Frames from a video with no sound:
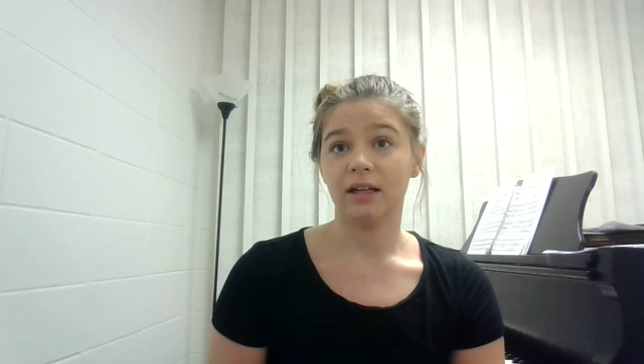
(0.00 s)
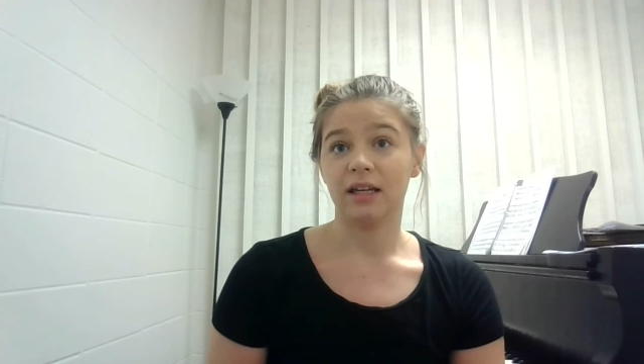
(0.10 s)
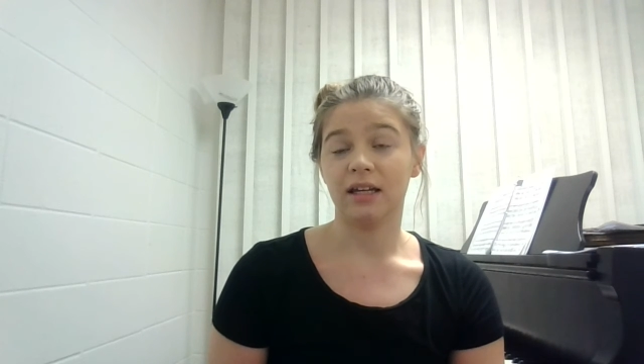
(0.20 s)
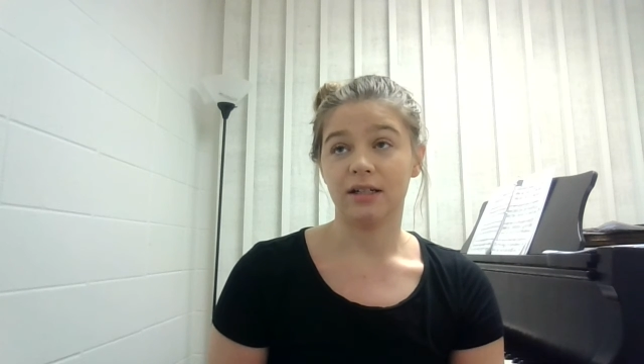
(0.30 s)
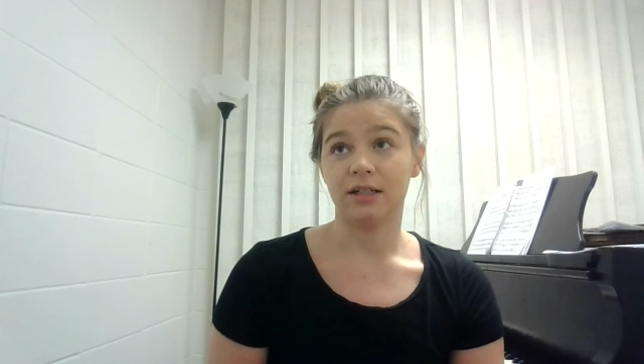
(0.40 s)

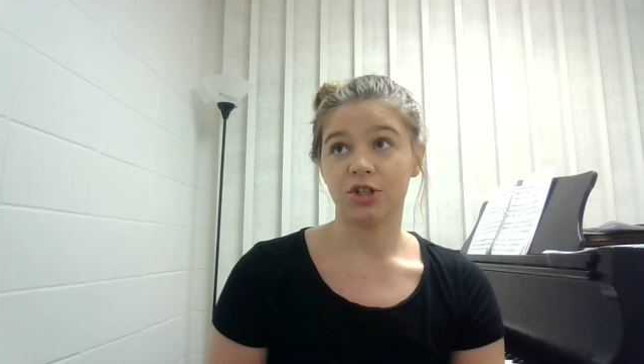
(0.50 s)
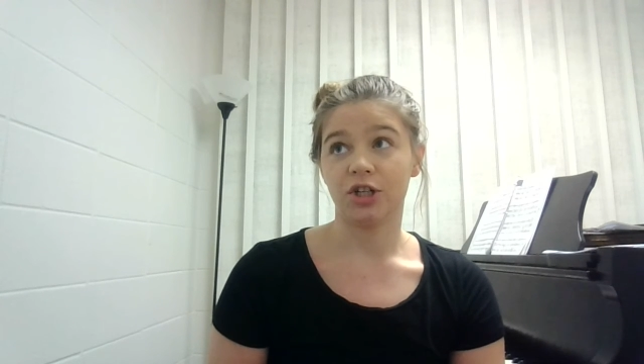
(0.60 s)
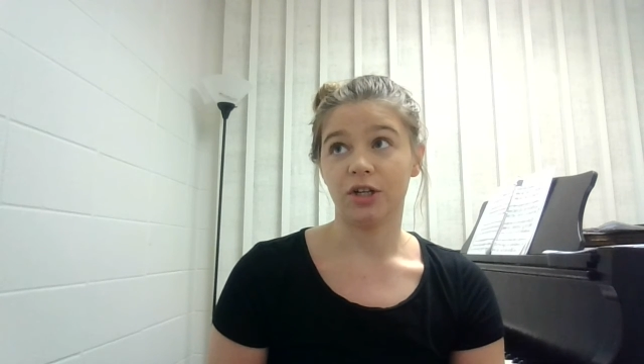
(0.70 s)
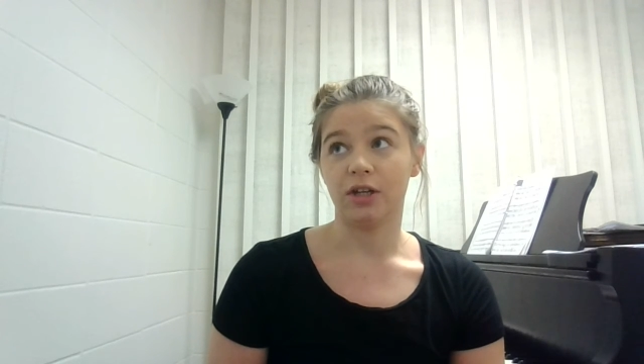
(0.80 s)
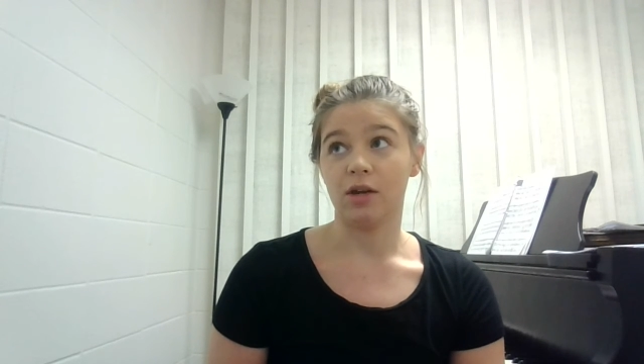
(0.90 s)
in
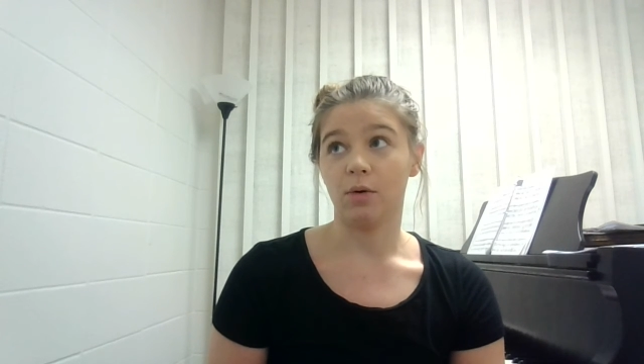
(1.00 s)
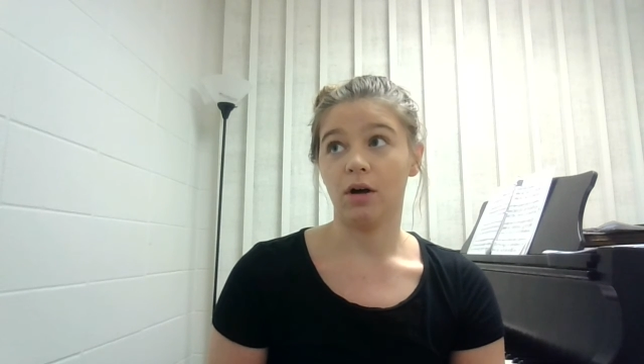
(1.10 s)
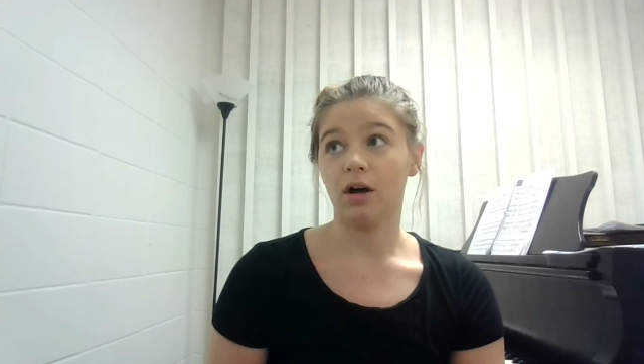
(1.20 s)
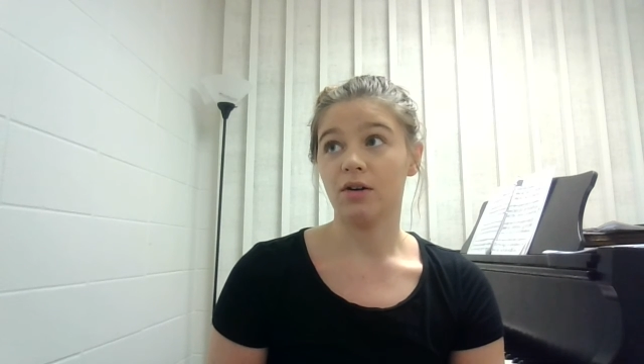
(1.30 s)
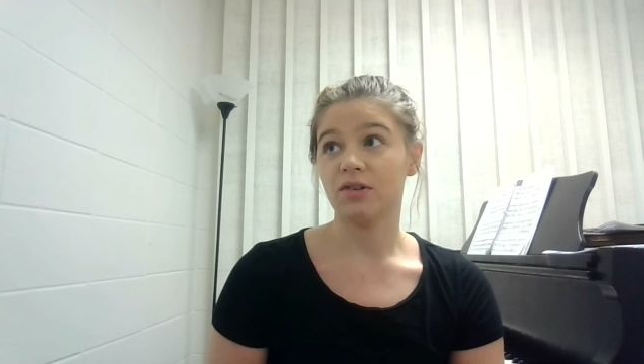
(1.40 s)
addition, you
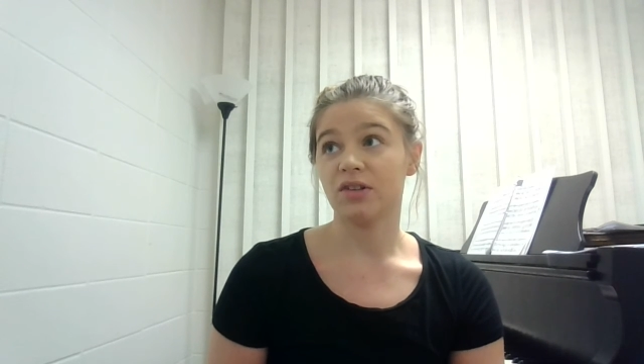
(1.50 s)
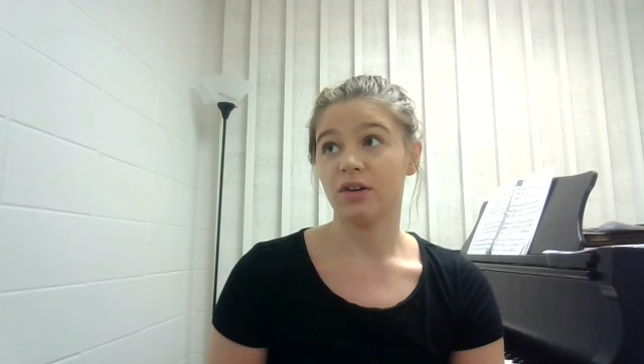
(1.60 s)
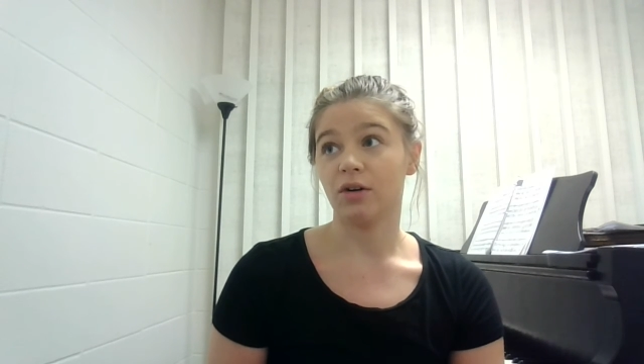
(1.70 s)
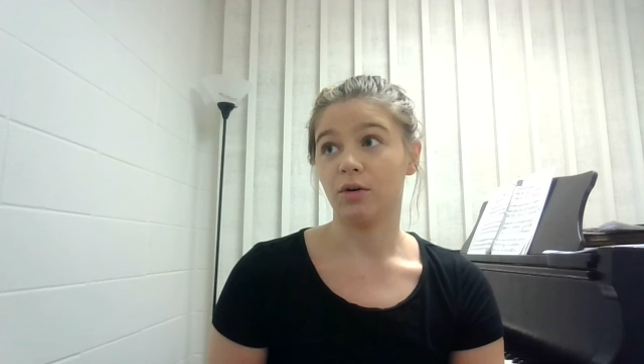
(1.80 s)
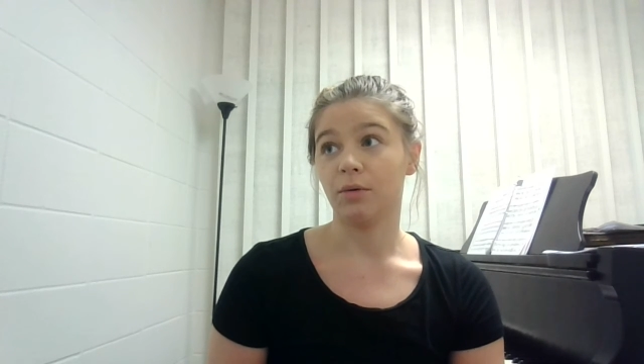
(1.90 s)
will
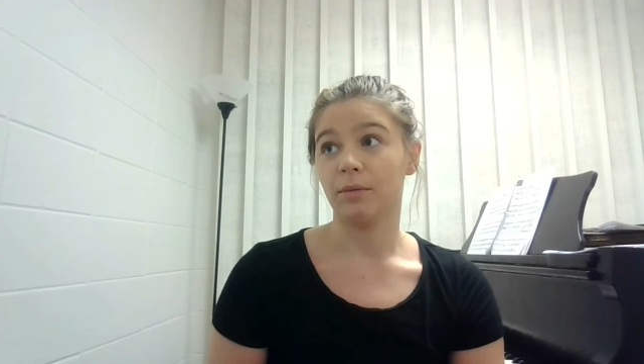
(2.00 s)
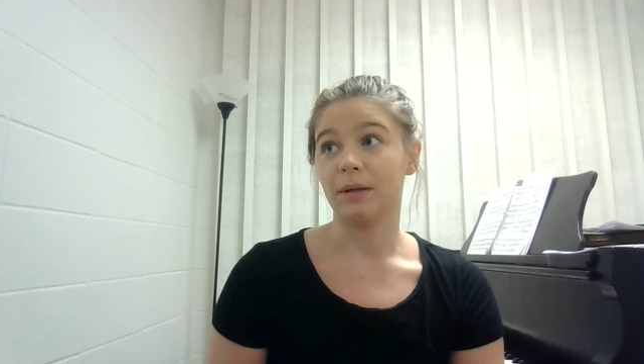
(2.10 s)
also